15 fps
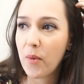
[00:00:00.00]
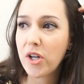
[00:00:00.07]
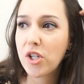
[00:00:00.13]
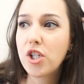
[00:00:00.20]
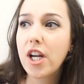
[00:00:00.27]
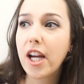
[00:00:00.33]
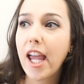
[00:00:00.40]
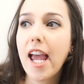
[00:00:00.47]
when
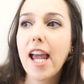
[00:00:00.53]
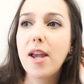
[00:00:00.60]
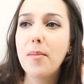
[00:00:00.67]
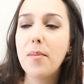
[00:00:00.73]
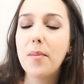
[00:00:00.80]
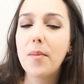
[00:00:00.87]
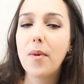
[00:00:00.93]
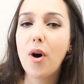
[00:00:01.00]
she
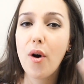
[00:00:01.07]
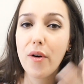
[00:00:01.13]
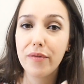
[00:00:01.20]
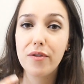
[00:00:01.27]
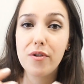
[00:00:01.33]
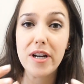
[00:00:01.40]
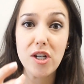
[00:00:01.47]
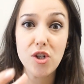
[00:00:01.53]
came
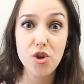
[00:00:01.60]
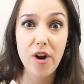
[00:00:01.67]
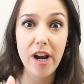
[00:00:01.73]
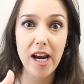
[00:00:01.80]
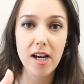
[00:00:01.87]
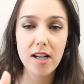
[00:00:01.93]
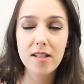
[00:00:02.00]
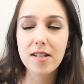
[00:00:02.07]
offering
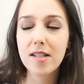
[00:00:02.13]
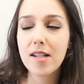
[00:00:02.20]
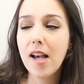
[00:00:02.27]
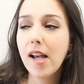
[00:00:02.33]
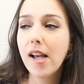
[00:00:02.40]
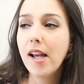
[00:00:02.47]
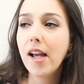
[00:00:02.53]
drinks,